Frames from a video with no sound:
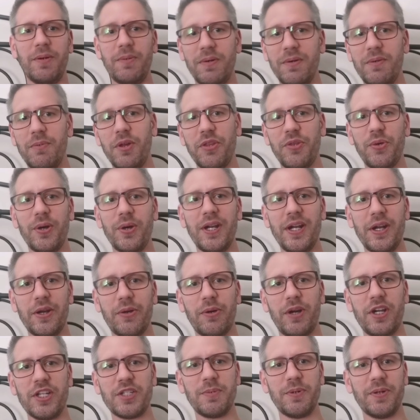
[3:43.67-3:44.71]
But we'll throw down
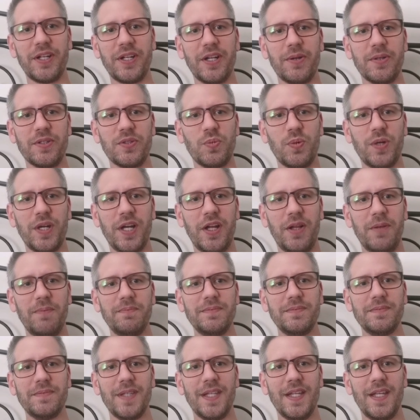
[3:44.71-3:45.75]
a crossbow here as
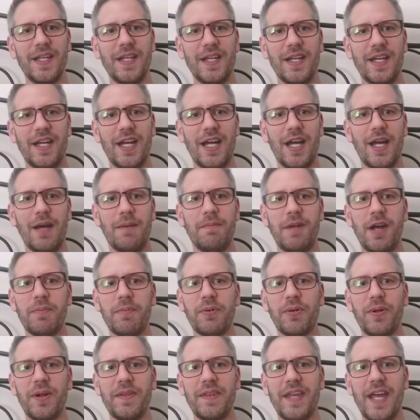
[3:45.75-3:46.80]
well.
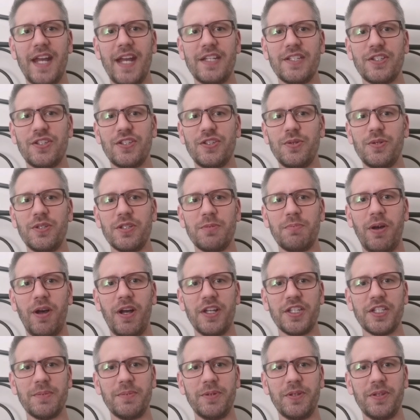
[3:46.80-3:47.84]
Upgrade that as soon as
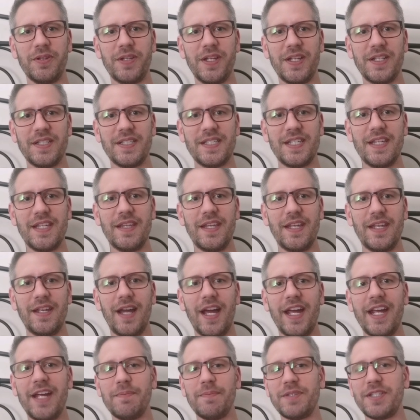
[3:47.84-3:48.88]
possible. You can
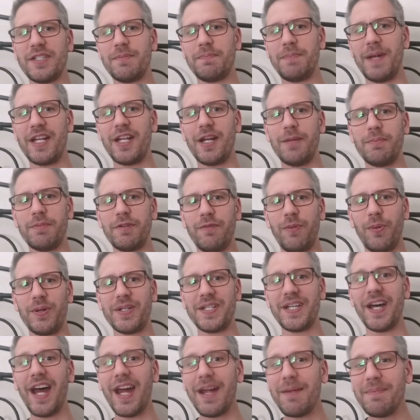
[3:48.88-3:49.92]
see I am sped up to
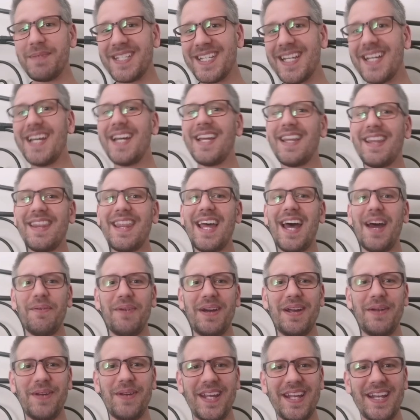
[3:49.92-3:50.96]
4x. That
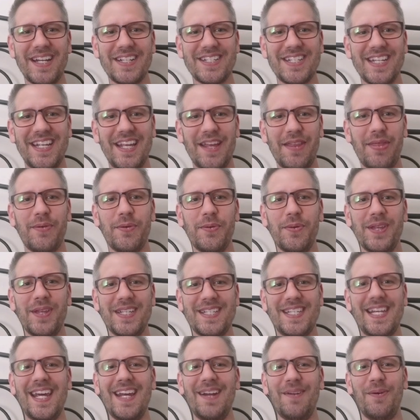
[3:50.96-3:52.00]
way we can actually get through
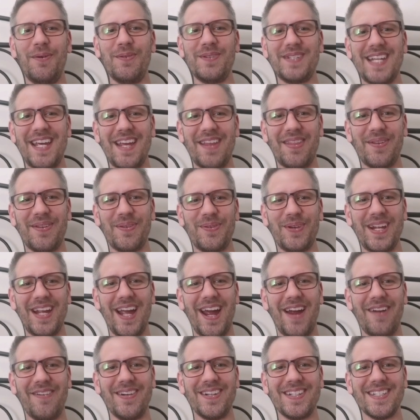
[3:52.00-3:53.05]
this and it won't take
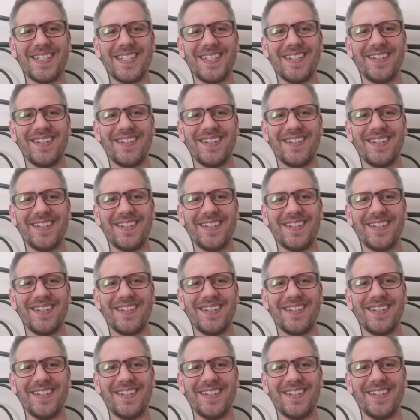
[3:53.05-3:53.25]
3 hours.